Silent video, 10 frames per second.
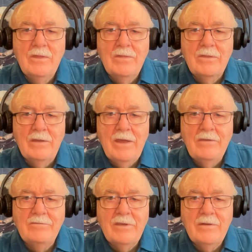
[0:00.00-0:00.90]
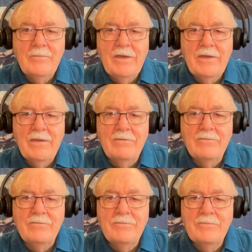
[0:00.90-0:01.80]
The last item I have
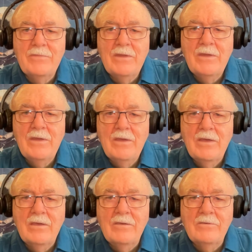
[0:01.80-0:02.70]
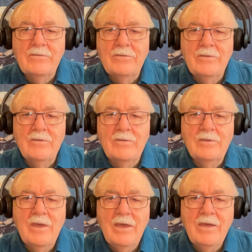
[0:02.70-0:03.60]
is
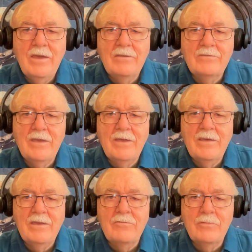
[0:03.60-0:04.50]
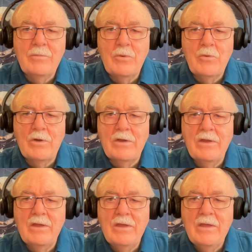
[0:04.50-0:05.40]
KXAN reported,
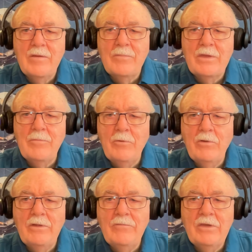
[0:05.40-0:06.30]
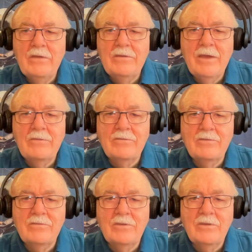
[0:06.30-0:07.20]
people living in
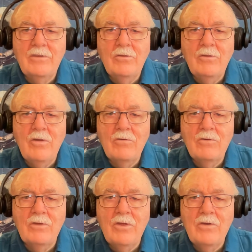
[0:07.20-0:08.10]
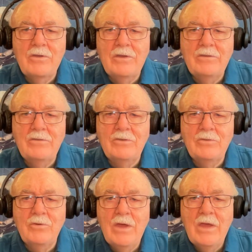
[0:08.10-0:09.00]
Texas can no longer log
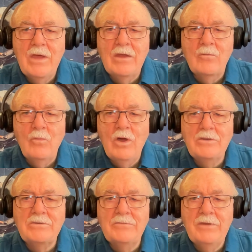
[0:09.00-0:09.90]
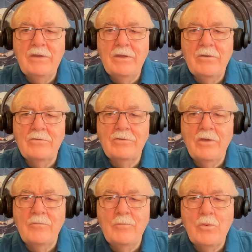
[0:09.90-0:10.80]
into and watch videos
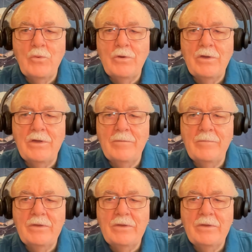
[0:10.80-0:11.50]
on Pornhub